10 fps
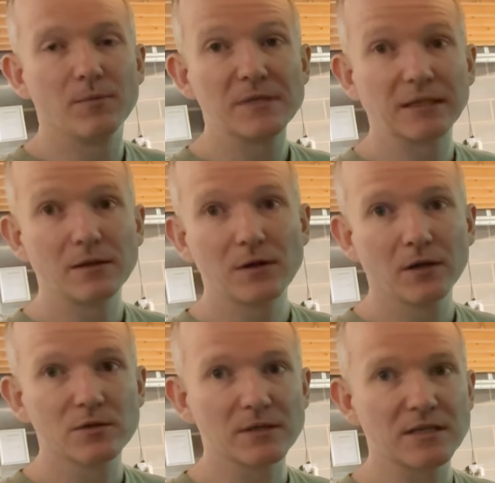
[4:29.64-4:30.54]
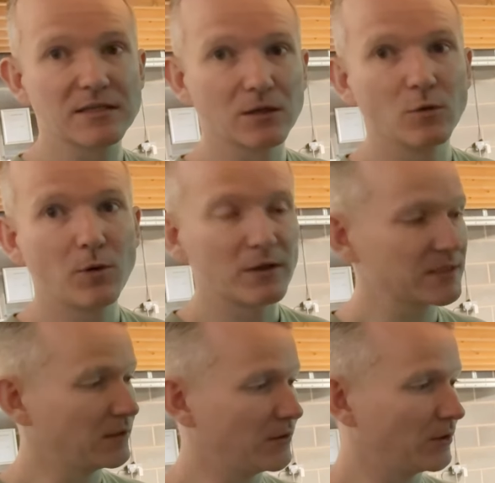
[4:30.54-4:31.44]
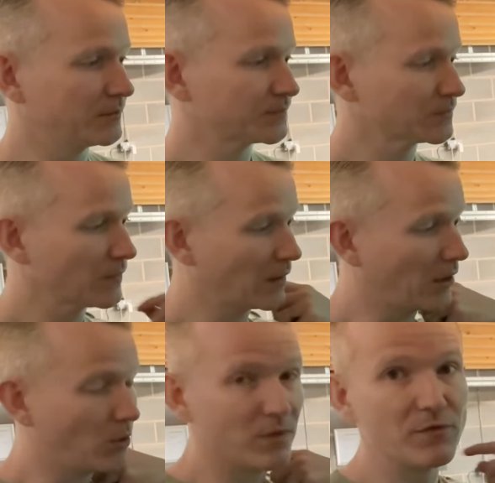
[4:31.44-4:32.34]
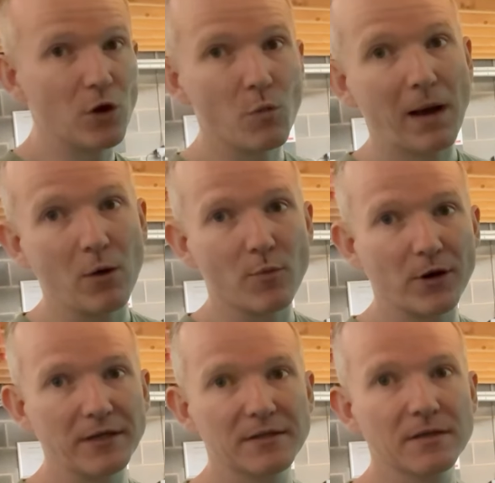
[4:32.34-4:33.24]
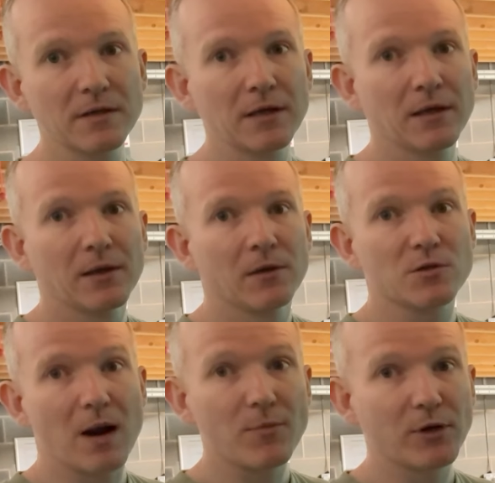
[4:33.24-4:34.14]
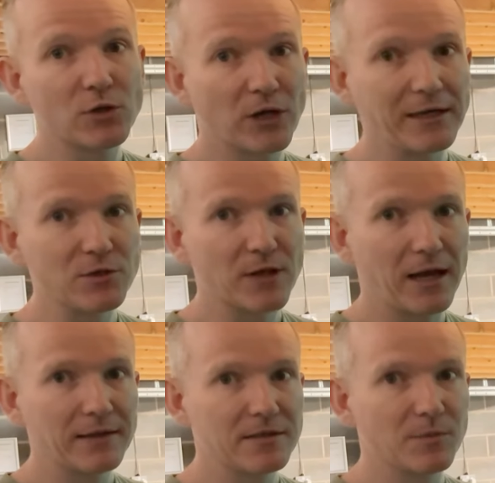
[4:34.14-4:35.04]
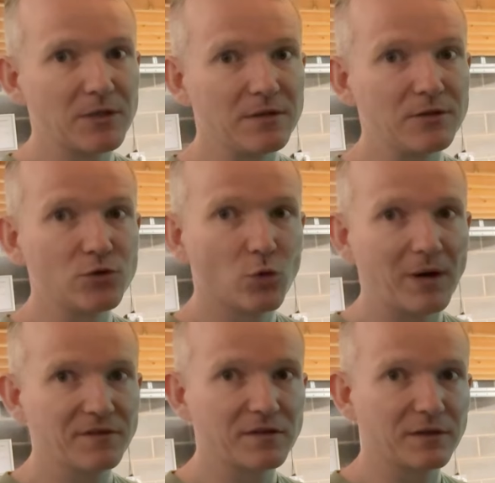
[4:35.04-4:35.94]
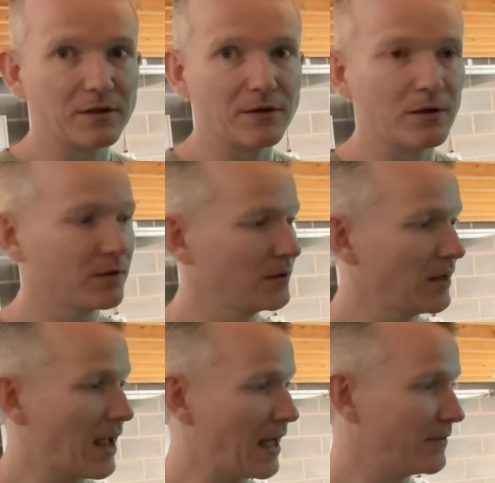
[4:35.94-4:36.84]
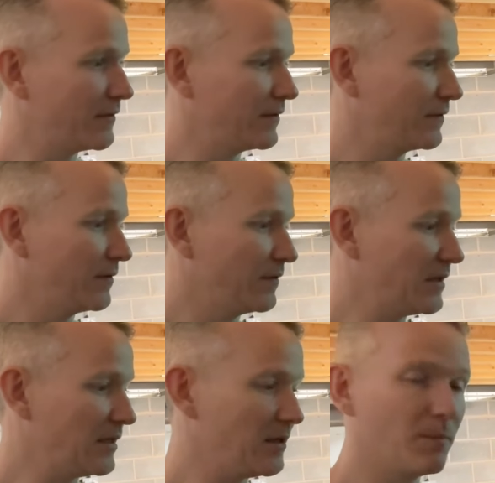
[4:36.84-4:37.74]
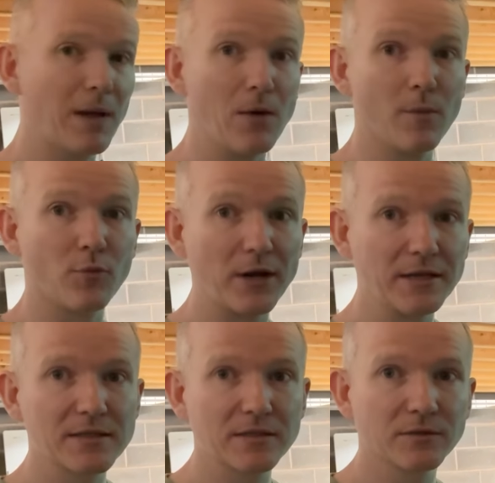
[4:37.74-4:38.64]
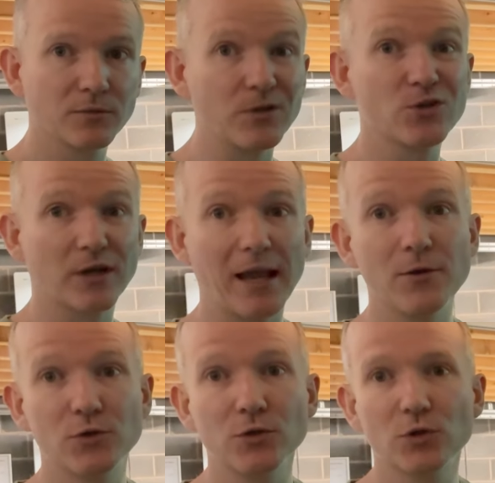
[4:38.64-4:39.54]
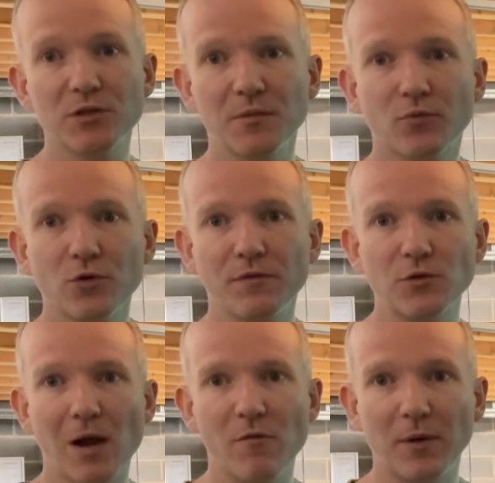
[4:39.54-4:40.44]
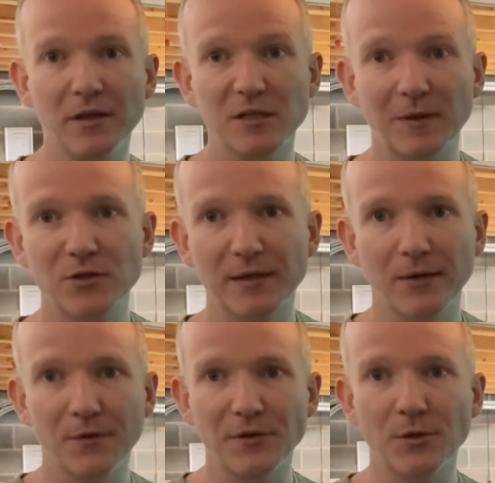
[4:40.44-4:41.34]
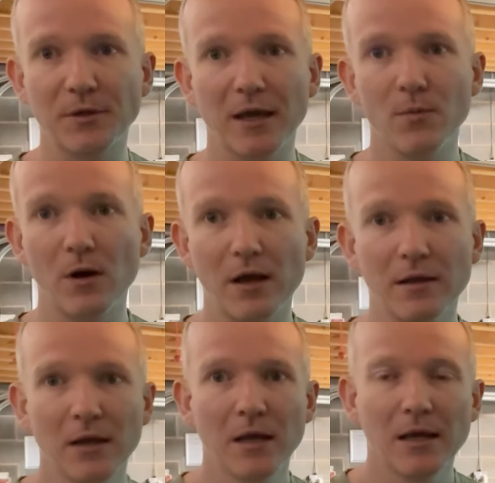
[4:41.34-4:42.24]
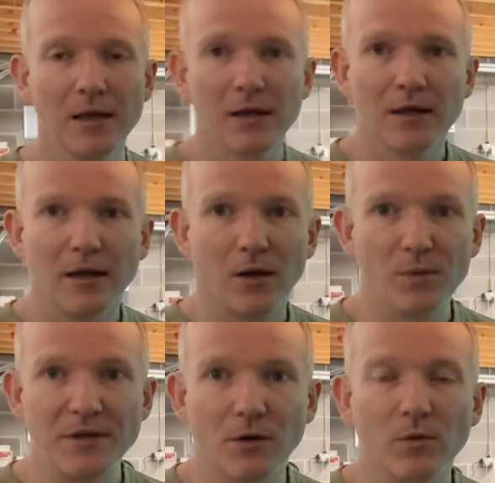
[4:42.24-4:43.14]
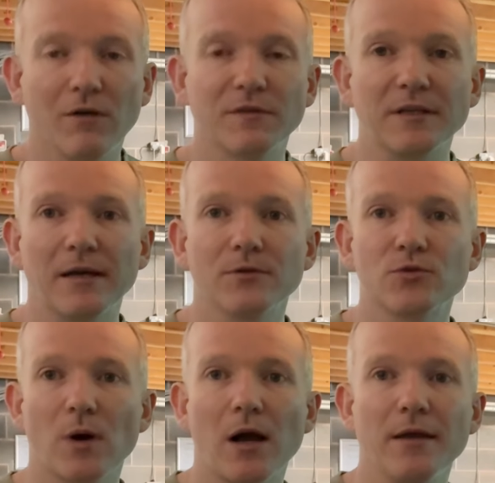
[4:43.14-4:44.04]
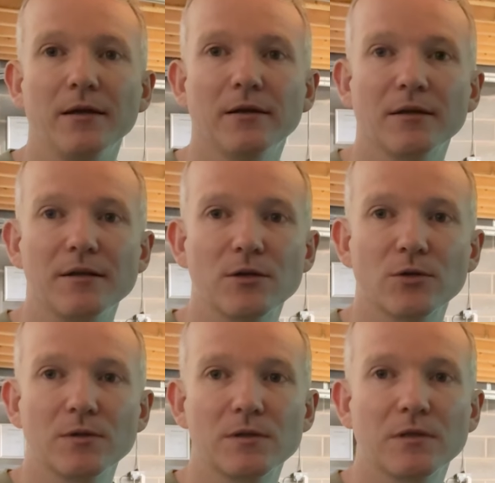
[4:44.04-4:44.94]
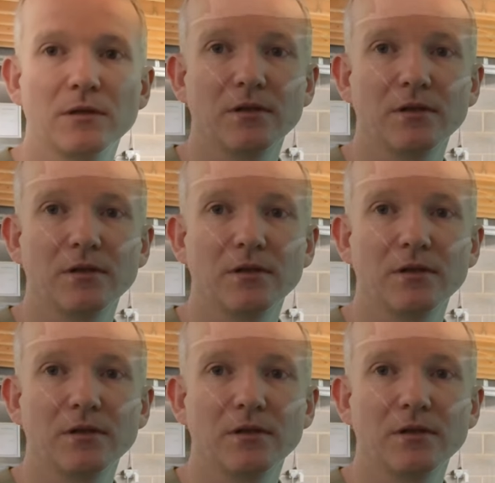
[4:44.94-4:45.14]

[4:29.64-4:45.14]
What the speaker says: cylinder, so it's a single pot cylinder with no power brakes. So I'm going to change that to be the dual master cylinder and the power brakes, which again should just improve the drivability, especially here in the UK where we don't often get dry conditions.